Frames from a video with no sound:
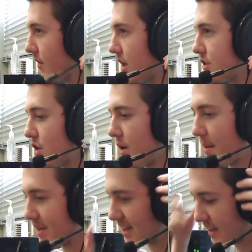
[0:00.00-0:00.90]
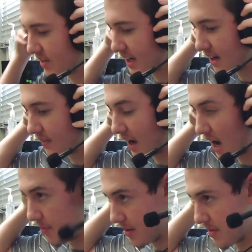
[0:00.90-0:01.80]
So I'm going to leave it again on the
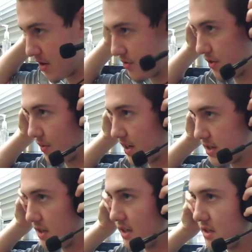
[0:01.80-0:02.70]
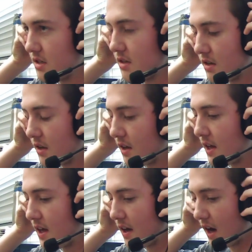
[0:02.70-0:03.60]
Omni mode for the rest of this
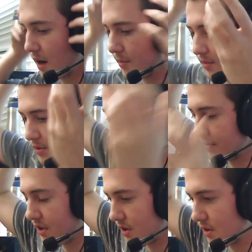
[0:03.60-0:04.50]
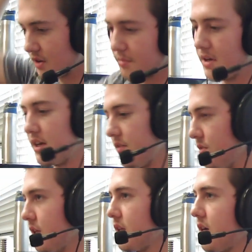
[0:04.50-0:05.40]
review, but if you
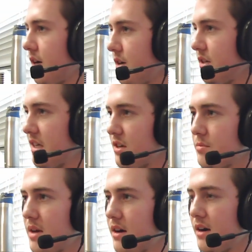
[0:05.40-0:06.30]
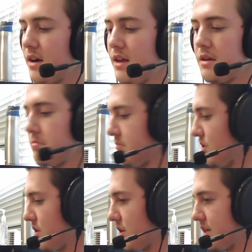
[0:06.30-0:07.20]
think the cardioid sounds better, you
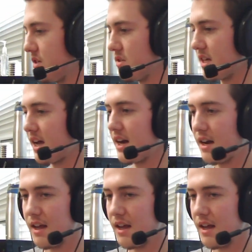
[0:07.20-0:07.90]
can always use that.